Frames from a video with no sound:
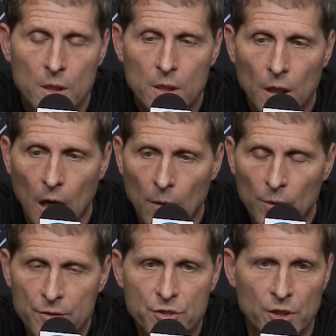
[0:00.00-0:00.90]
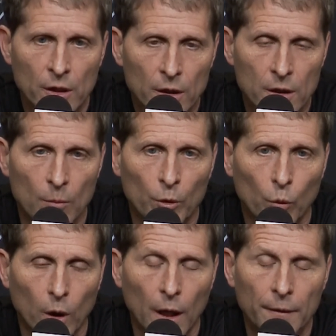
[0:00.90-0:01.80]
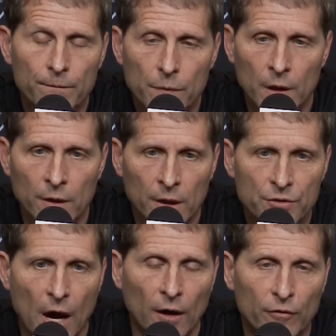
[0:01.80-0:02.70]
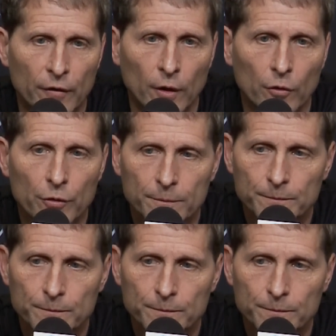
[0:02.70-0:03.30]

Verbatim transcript: um, that's seeded number one in the entire field.